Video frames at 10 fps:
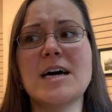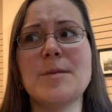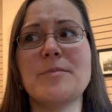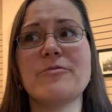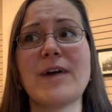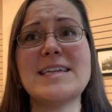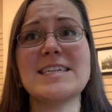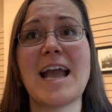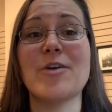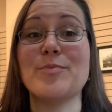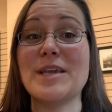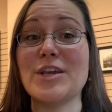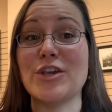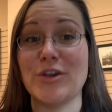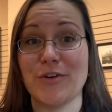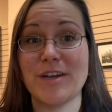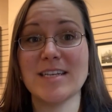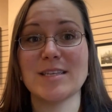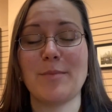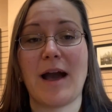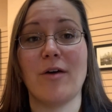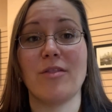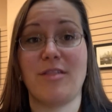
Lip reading: finding out and being curious about